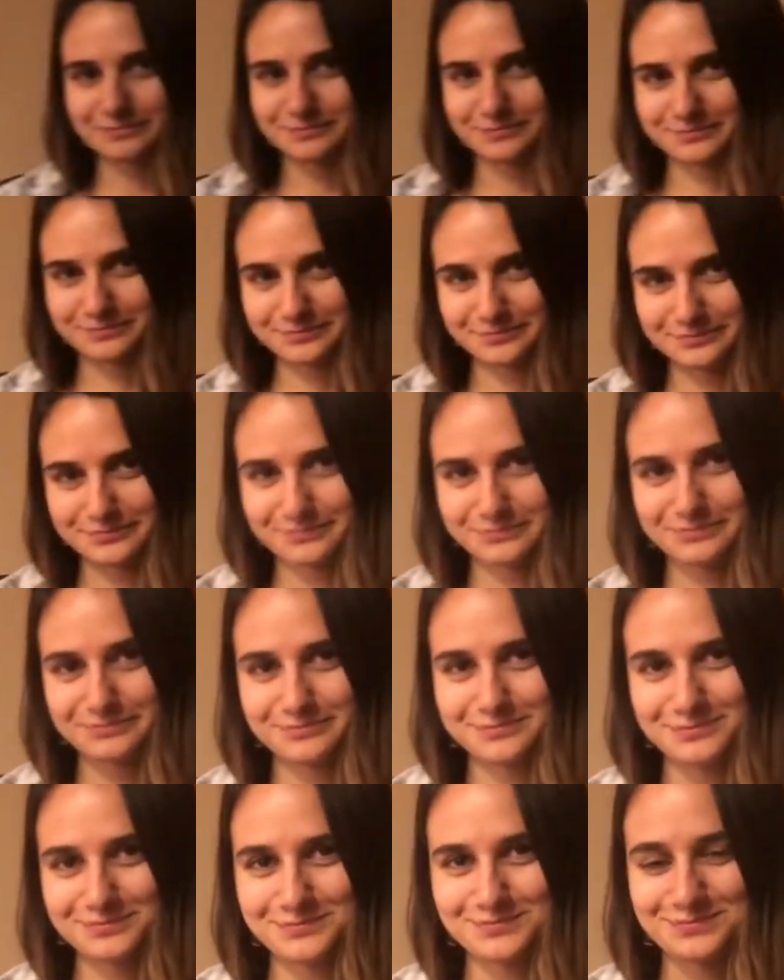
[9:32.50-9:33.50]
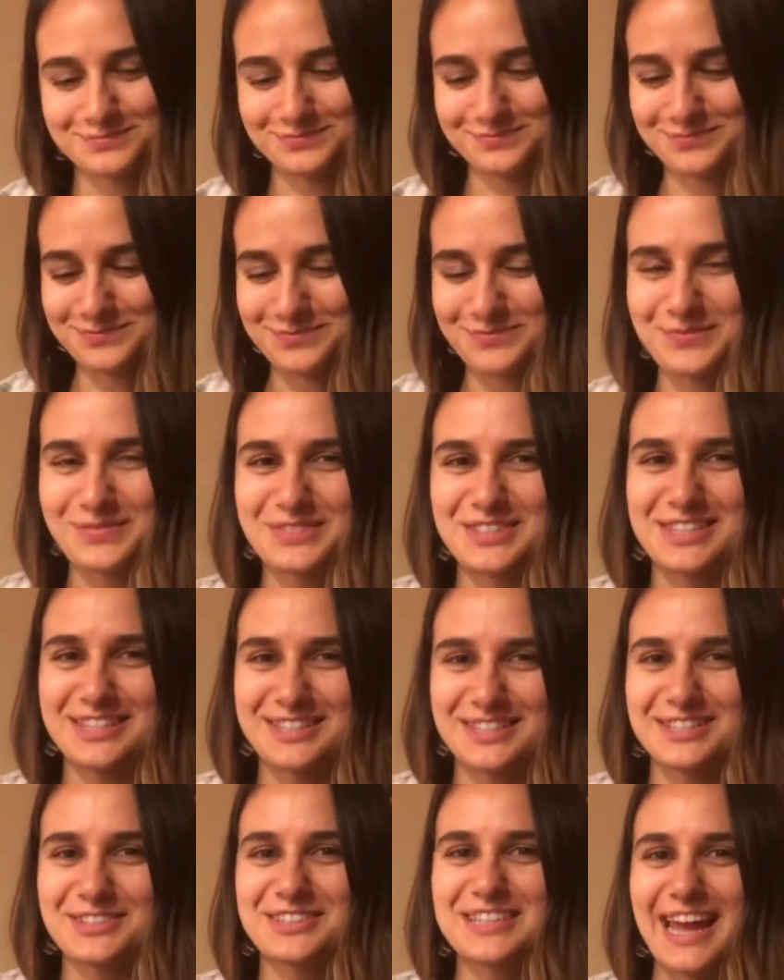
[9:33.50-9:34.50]
say.
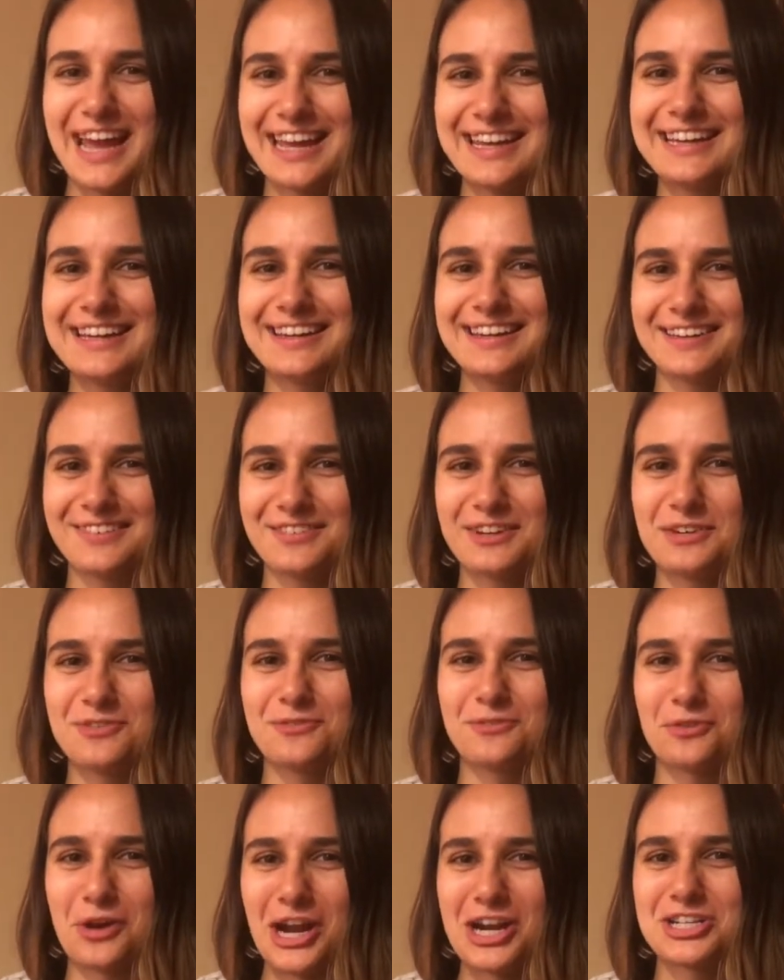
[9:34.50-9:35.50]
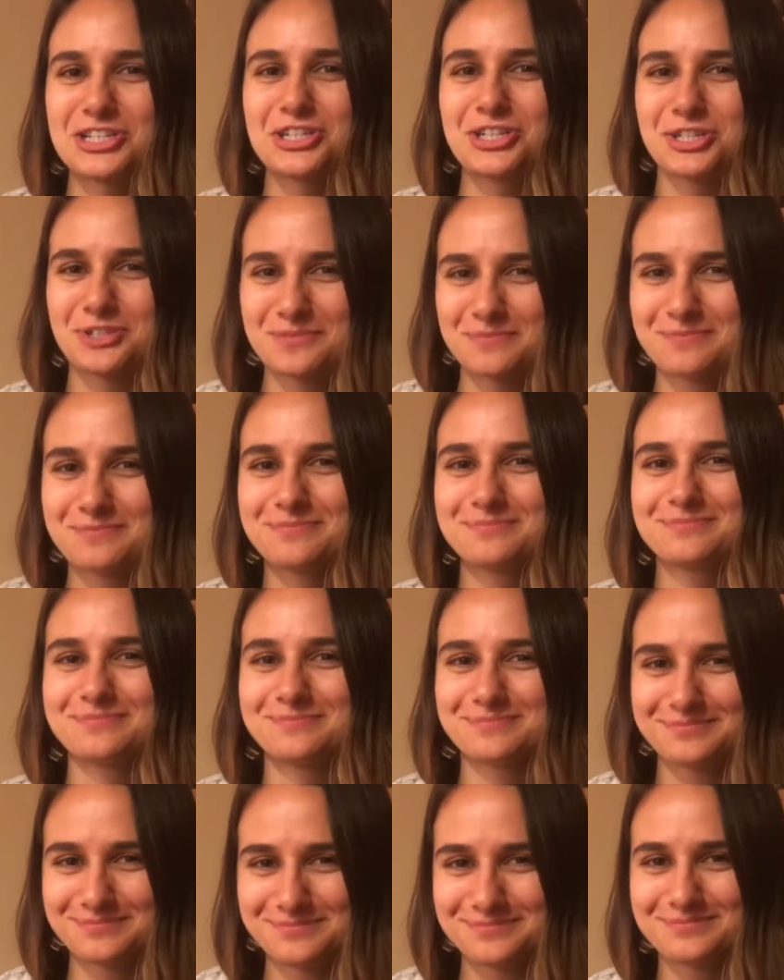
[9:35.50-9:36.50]
It's tangy and fresh.
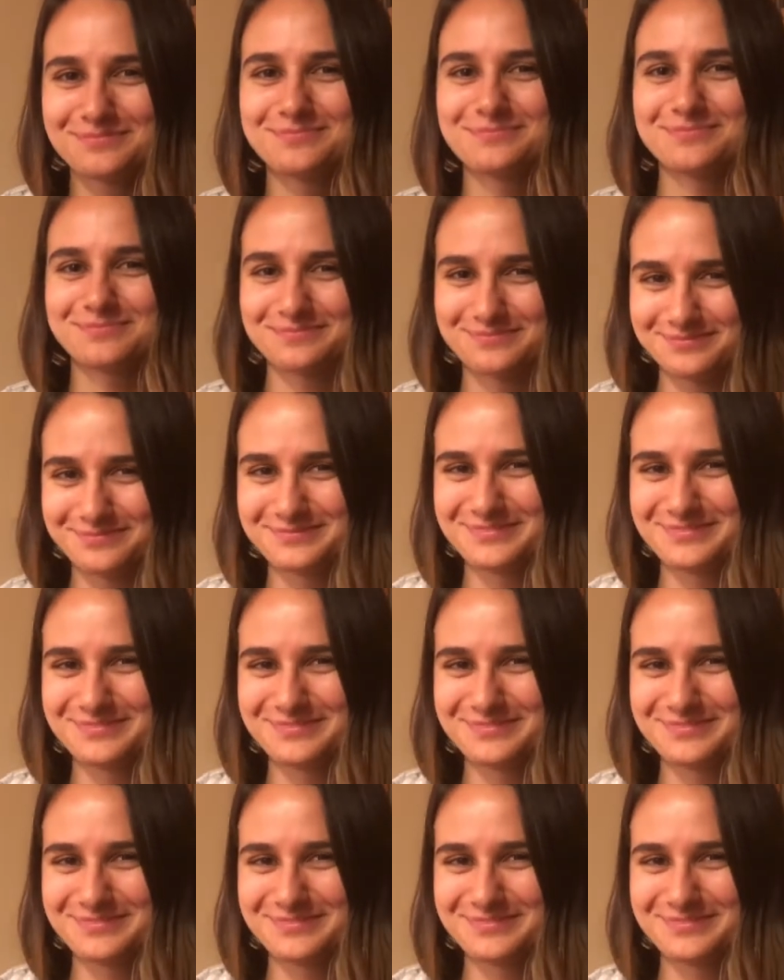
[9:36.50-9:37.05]
Tangy and fresh?